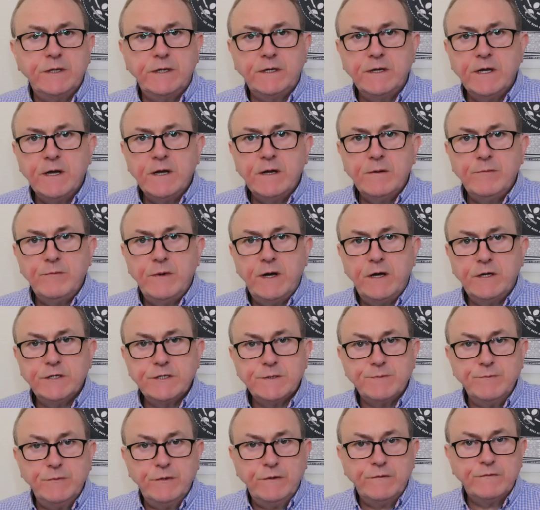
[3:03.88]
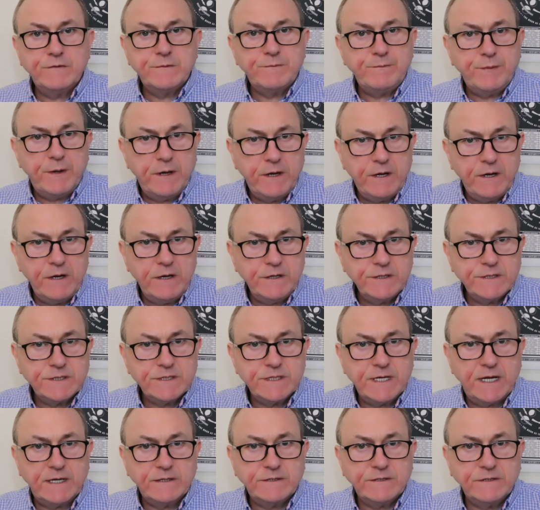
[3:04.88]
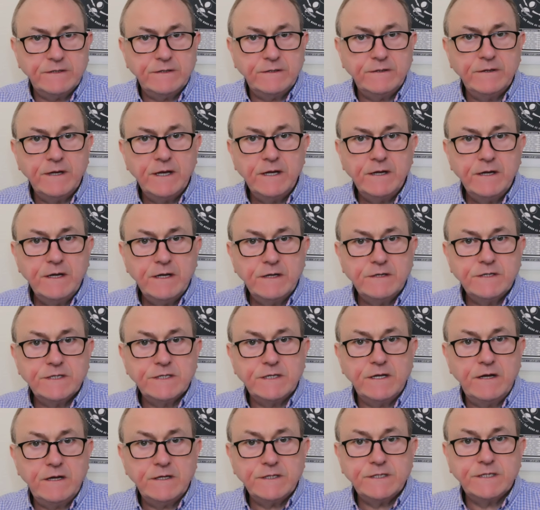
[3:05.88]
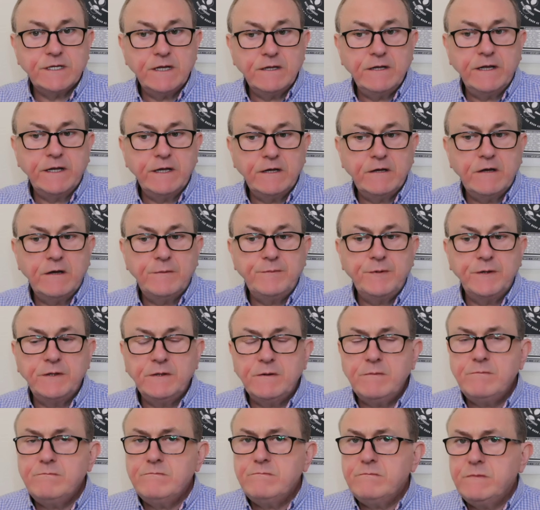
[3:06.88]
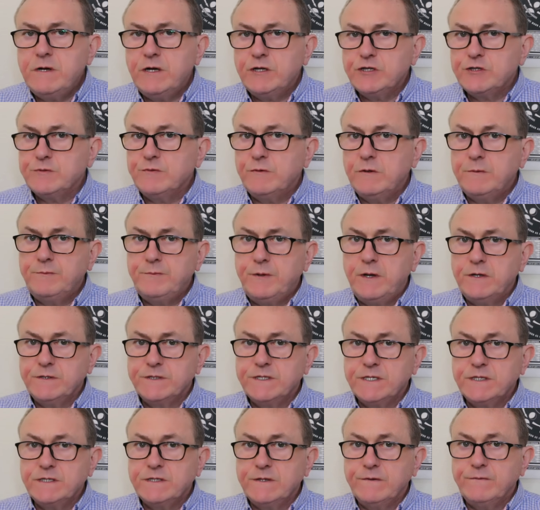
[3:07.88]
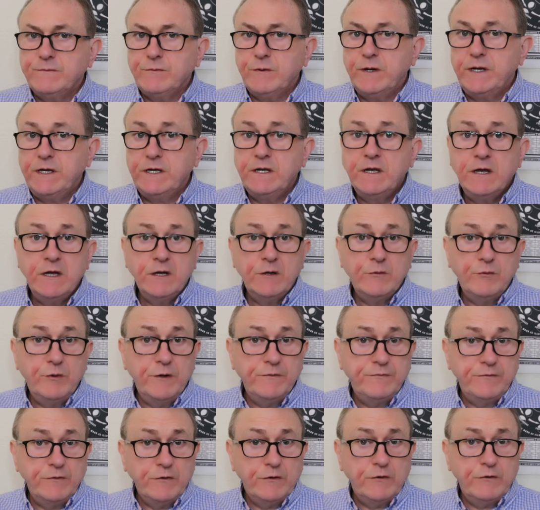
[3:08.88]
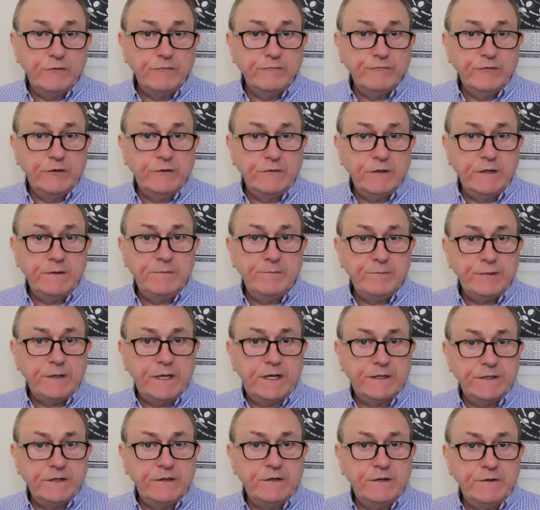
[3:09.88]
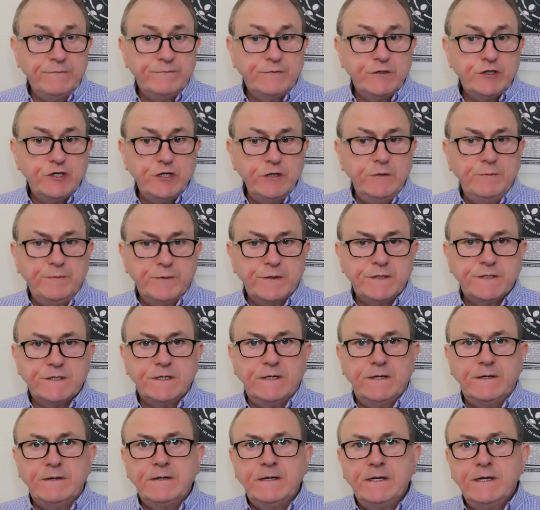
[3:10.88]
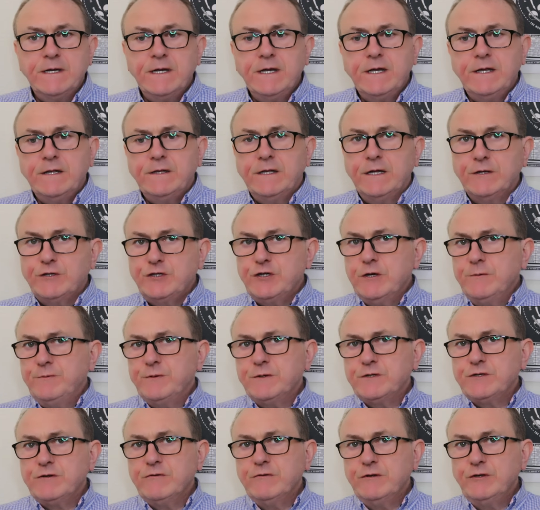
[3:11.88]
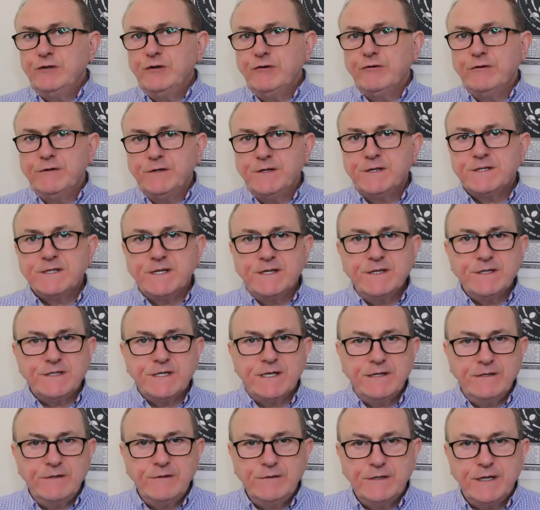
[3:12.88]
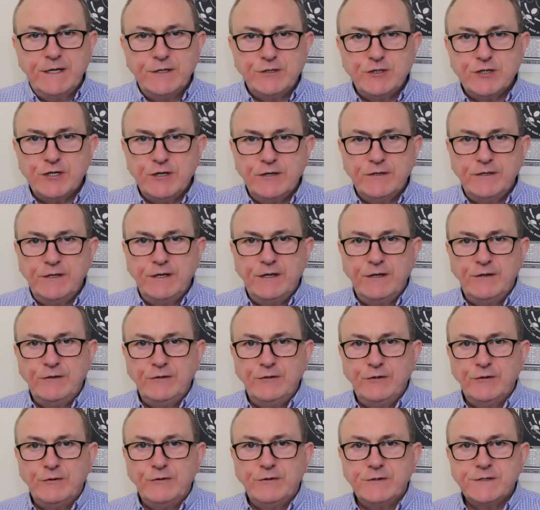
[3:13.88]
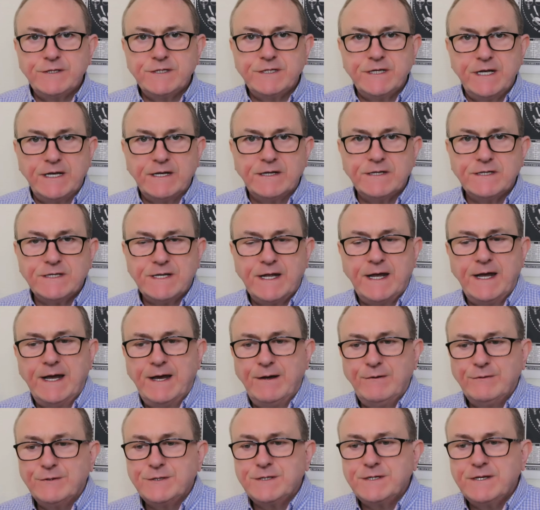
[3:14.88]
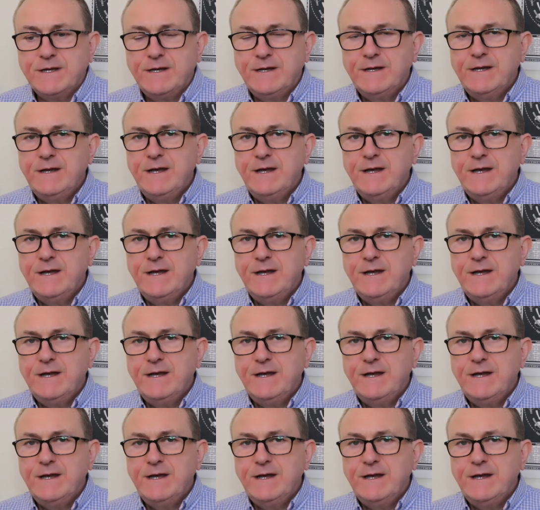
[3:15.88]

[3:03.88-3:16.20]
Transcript: week, Mars moves past Saturn and starts to link up in a much more positive way with your ruling planet of Jupiter. Now, Jupiter and Uranus continue their journey in your sixth house,